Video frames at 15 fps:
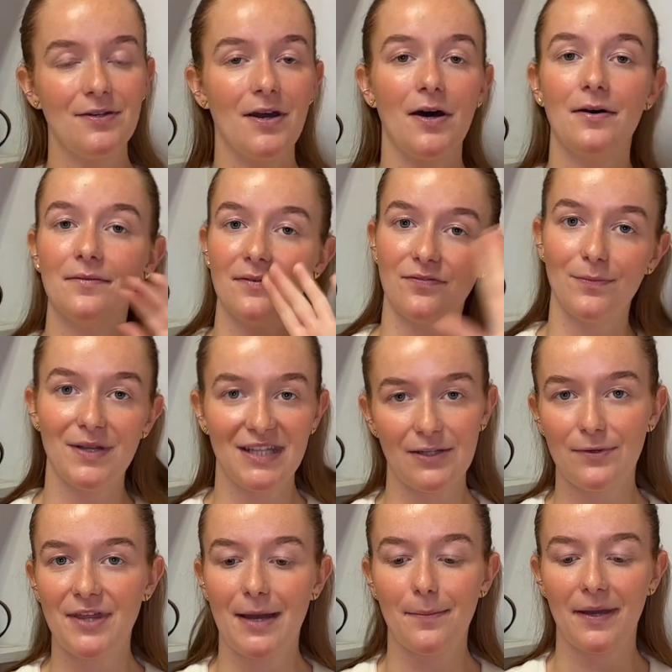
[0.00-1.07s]
not familiar
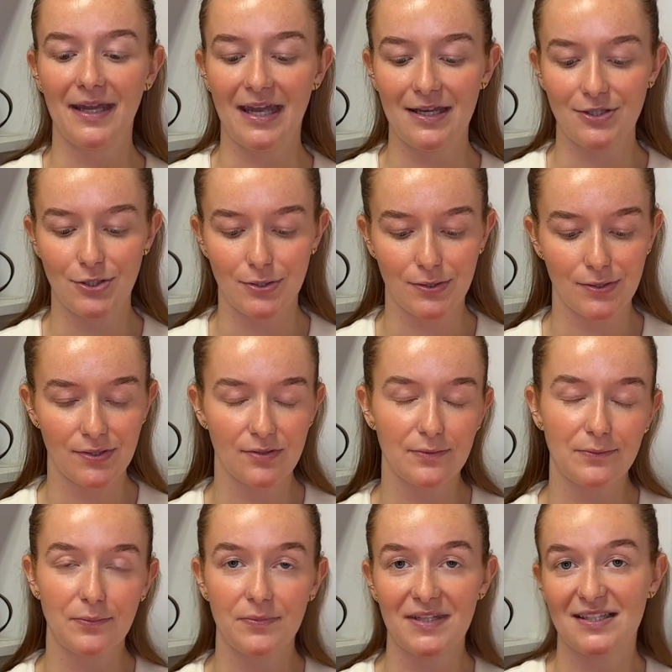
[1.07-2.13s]
with Handbag Angels,
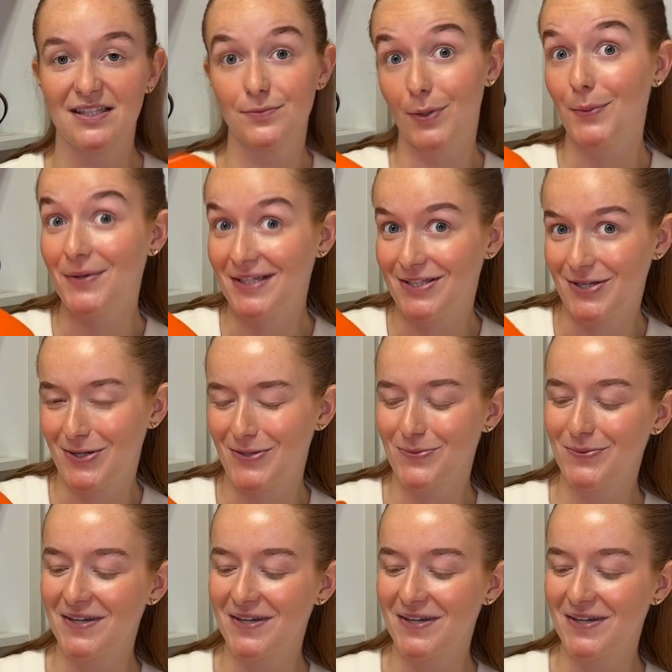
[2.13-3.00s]
this is what we do.